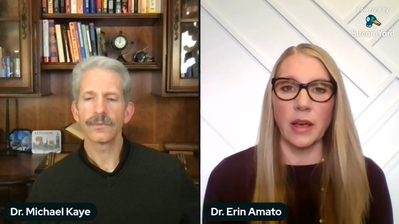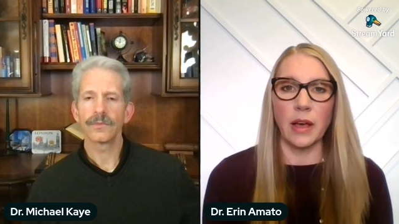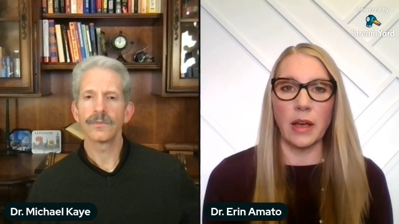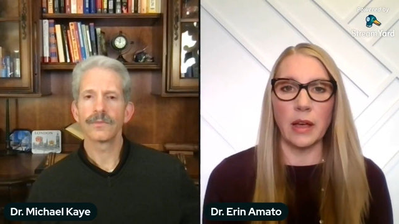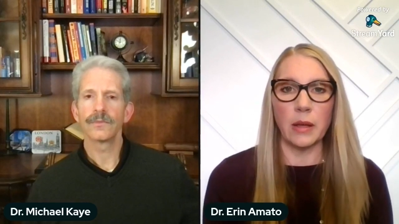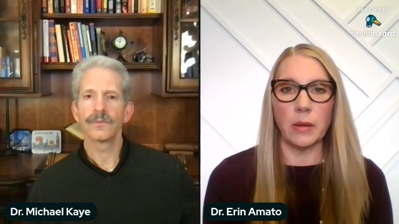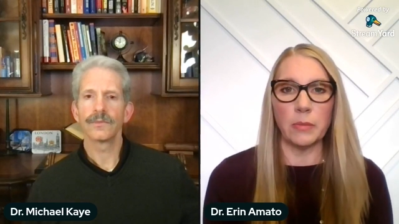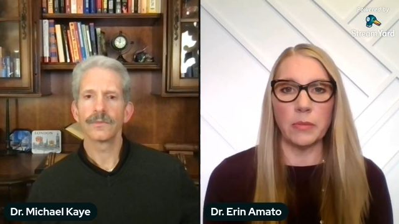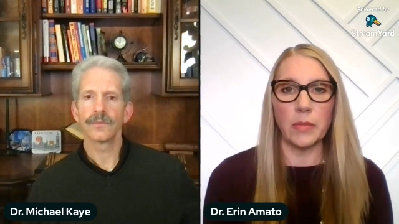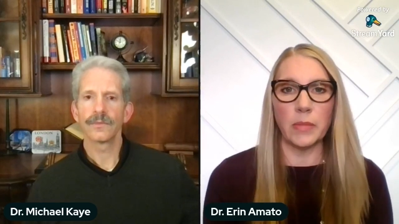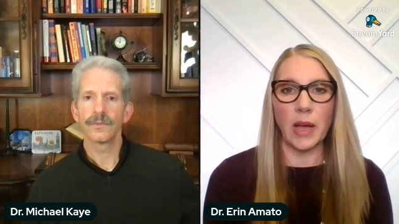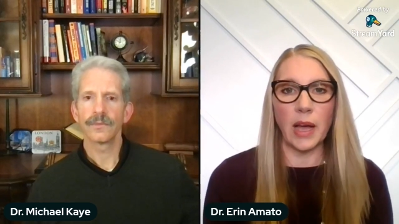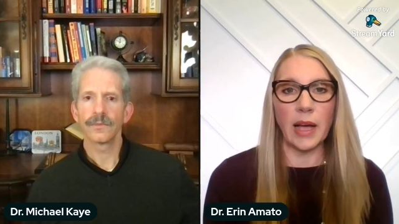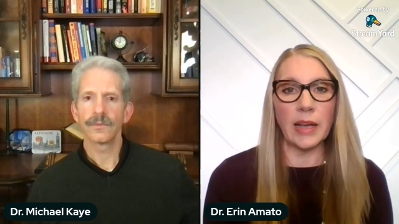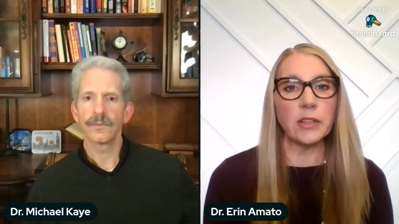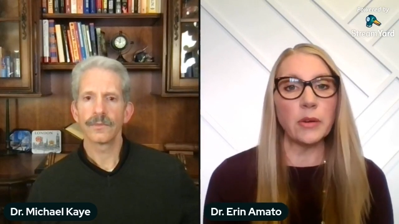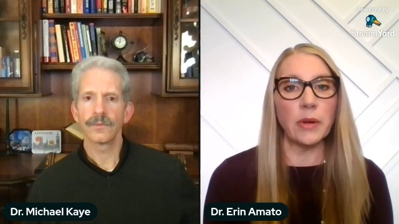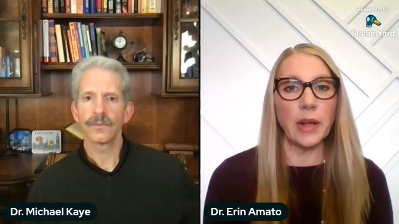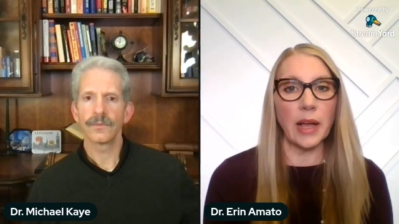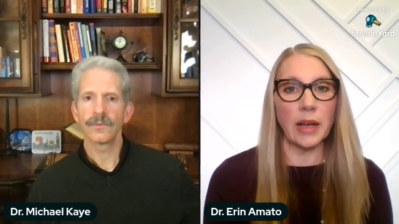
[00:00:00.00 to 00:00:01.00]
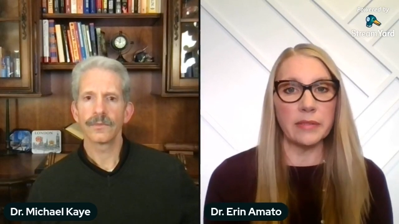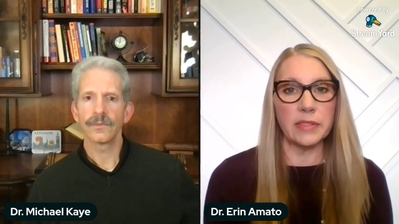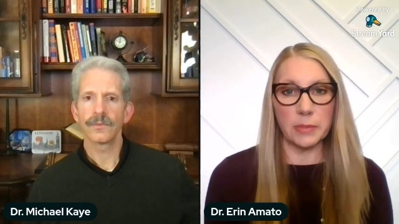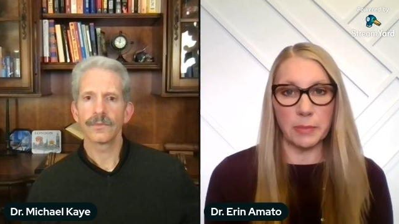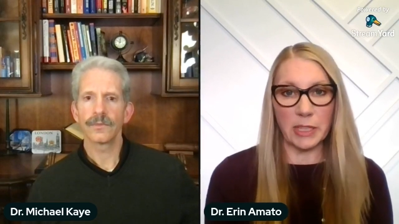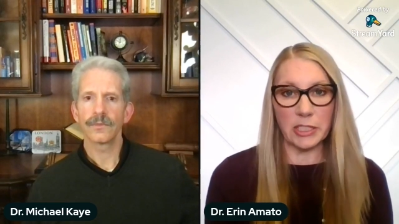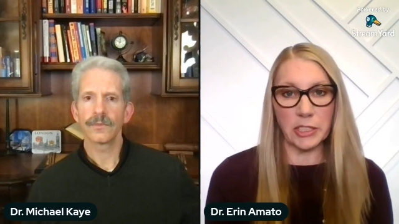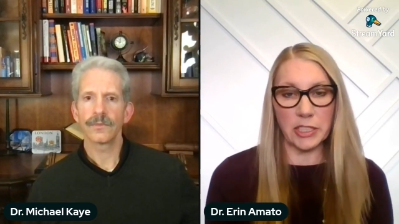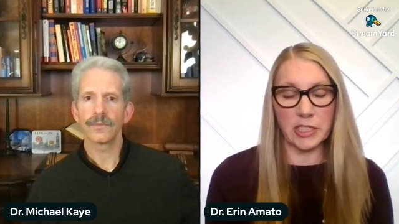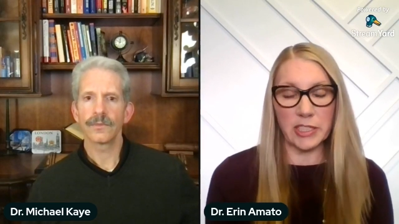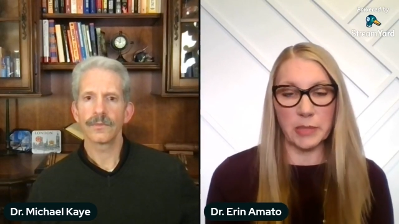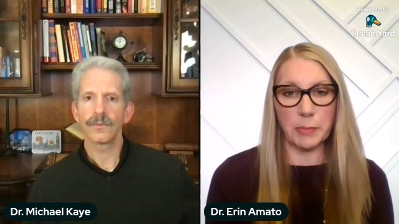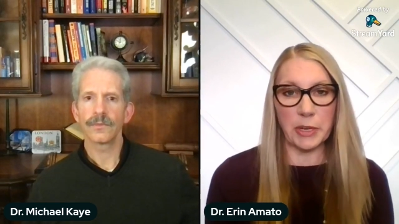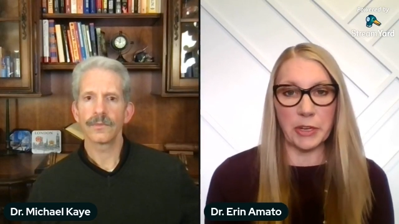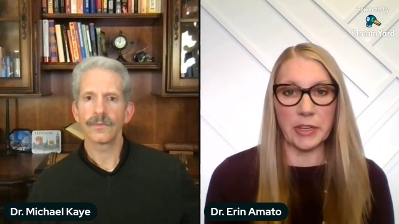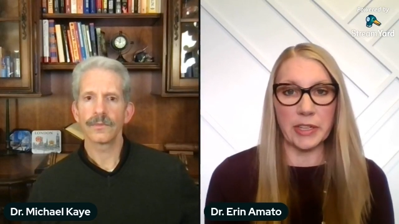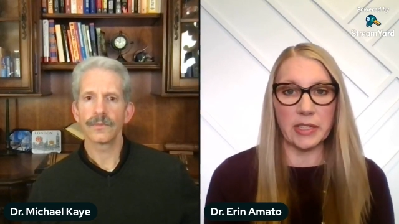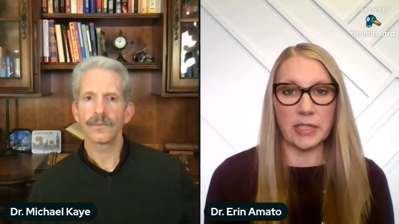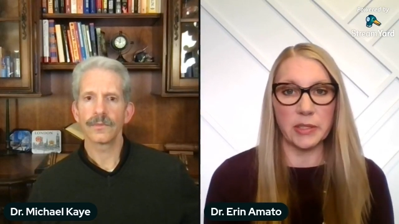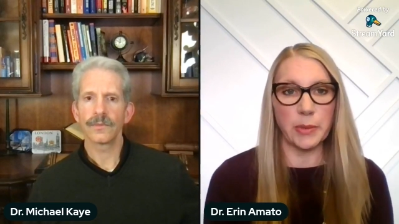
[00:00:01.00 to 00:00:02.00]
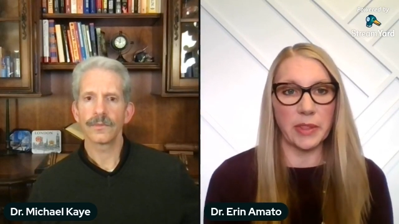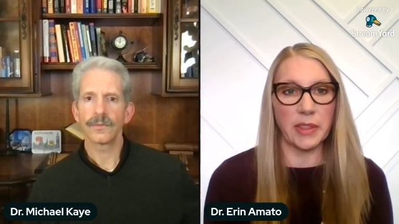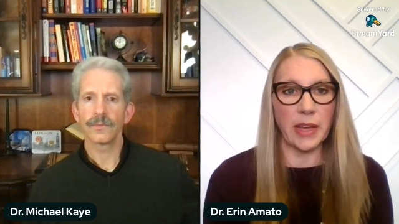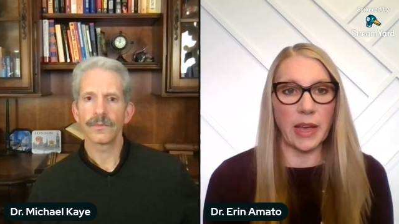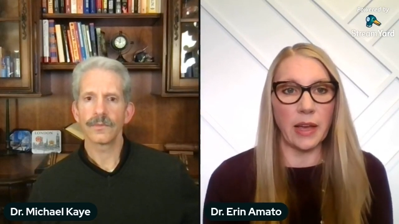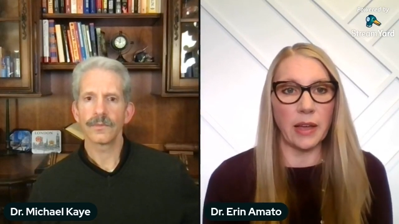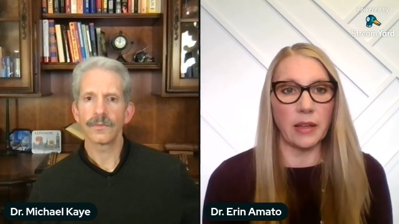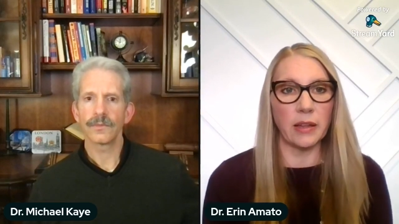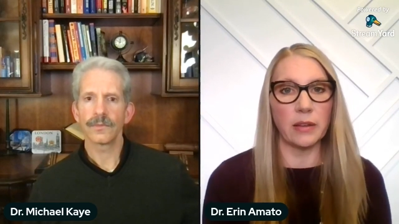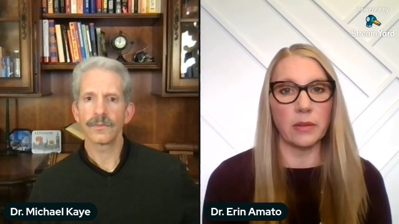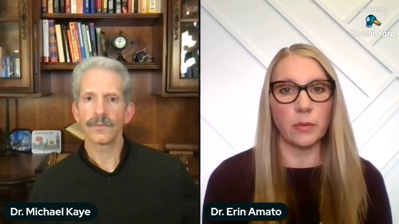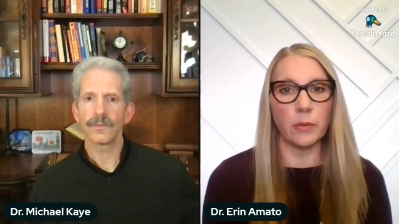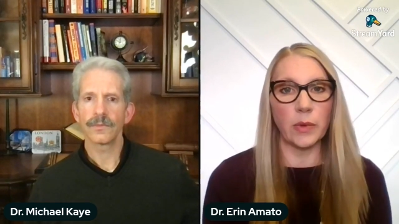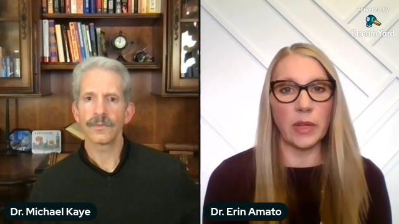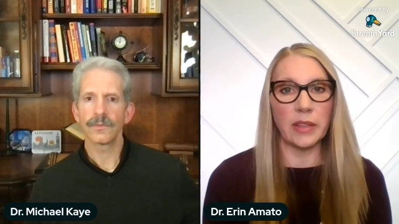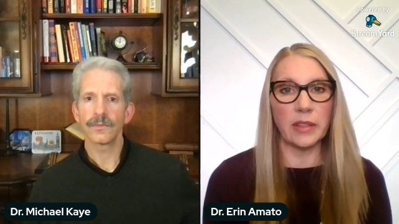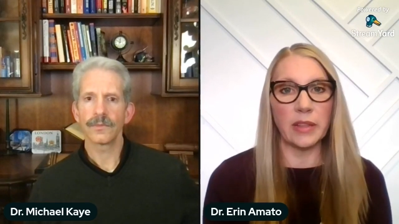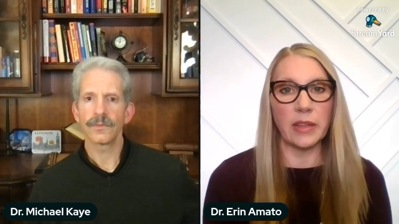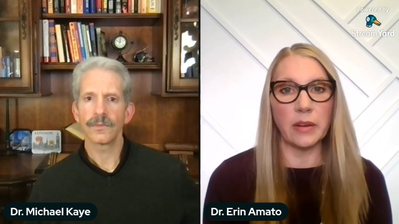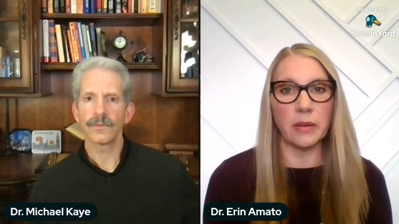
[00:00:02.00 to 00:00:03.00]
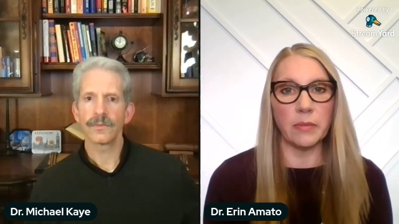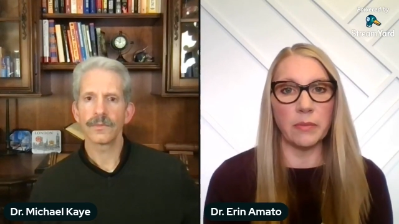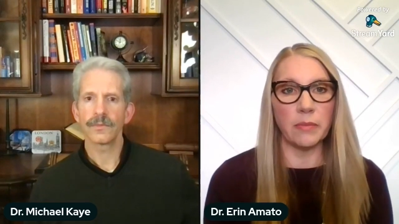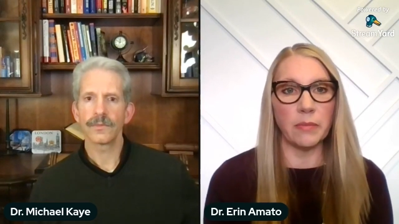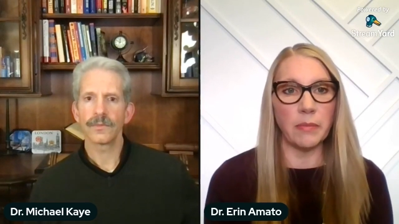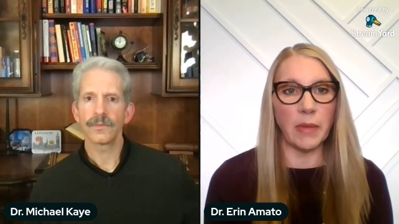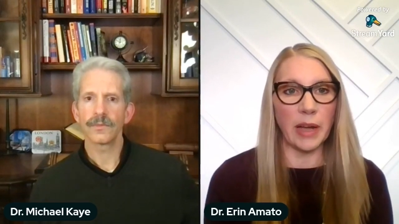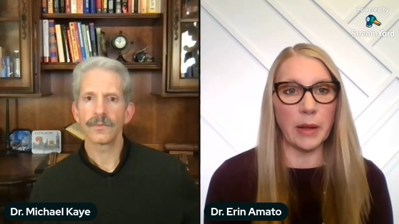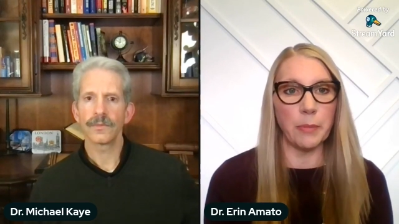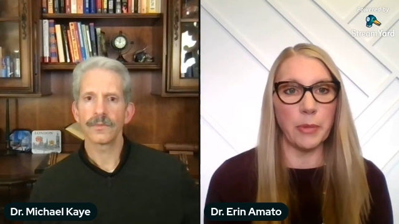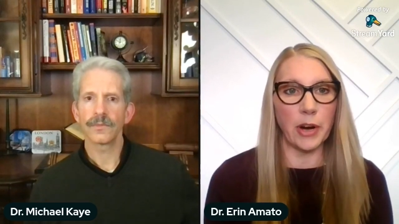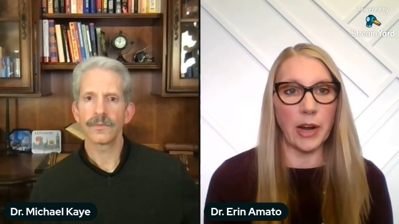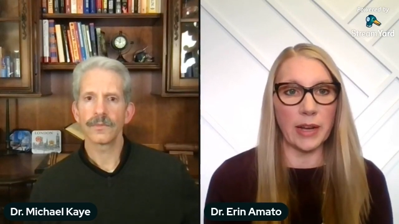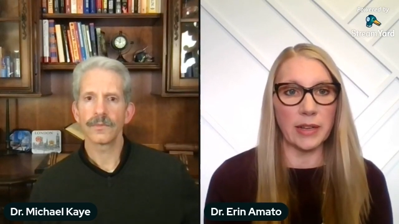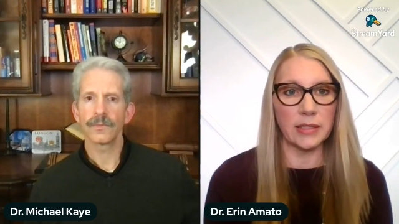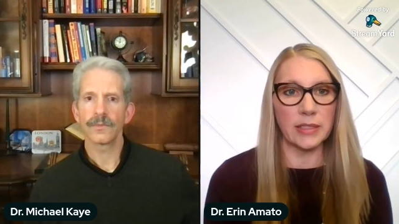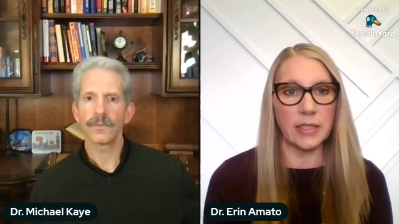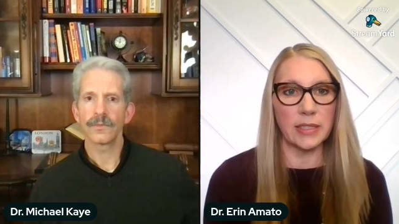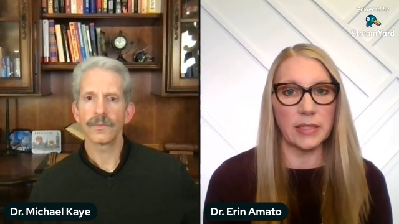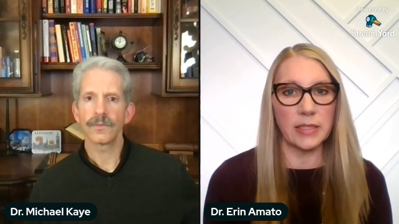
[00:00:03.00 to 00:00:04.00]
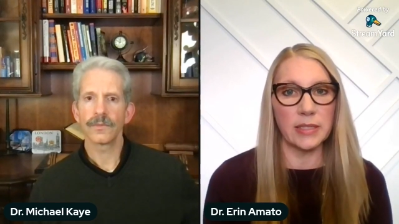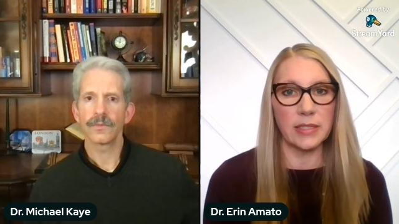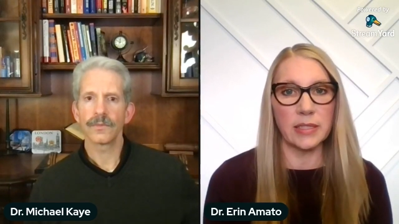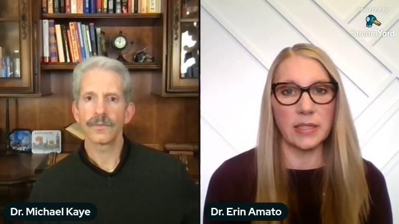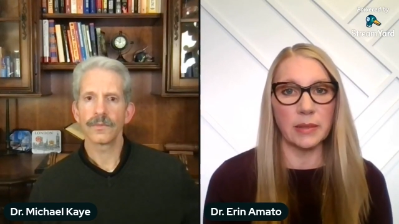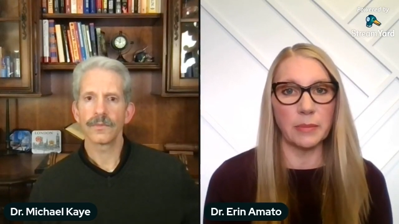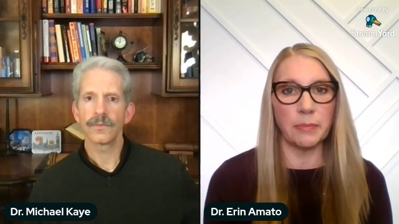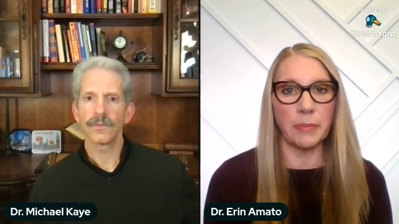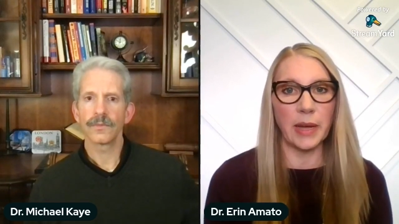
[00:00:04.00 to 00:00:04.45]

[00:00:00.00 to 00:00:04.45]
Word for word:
Speaker 1: Um, I don't have as much experience with that within my practice,